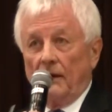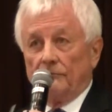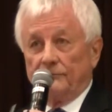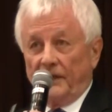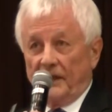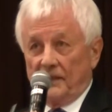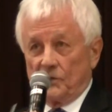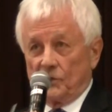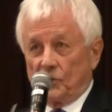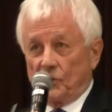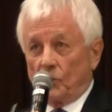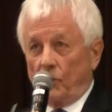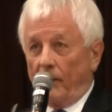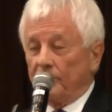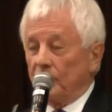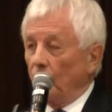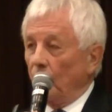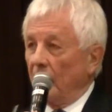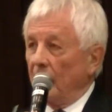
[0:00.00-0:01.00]
funds
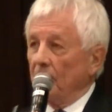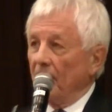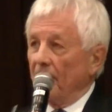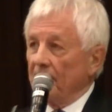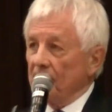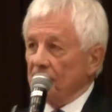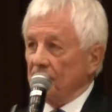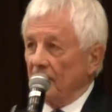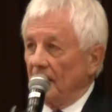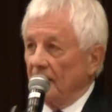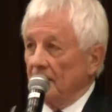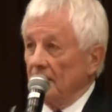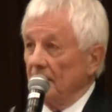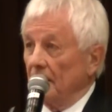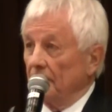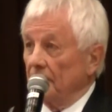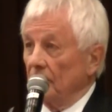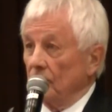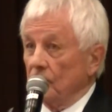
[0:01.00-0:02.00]
swept away by the
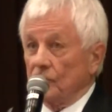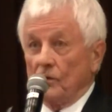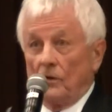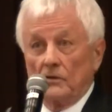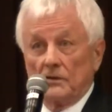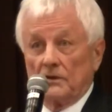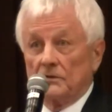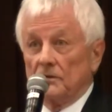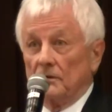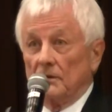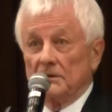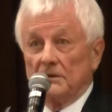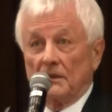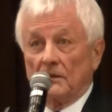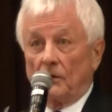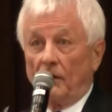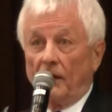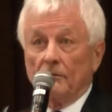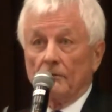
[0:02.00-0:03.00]
state of Arizona during
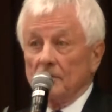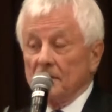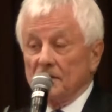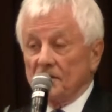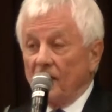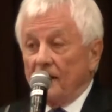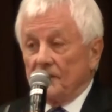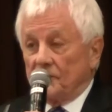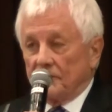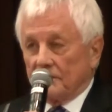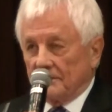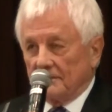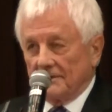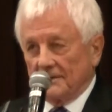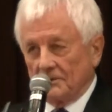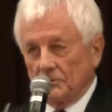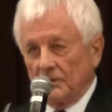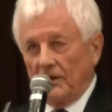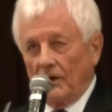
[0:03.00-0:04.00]
the Great Recession,
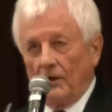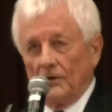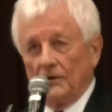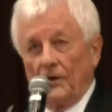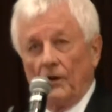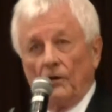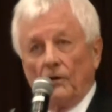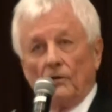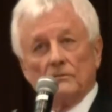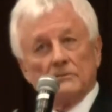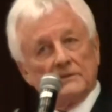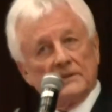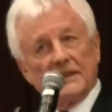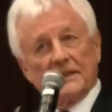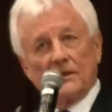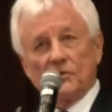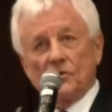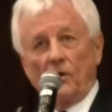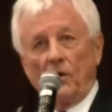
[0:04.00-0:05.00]
as we all know.
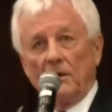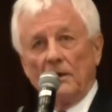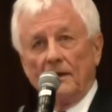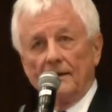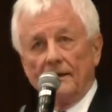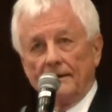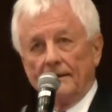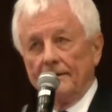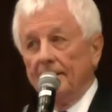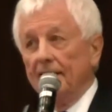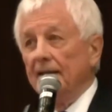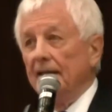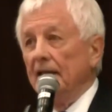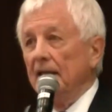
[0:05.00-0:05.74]
Hit us all hard.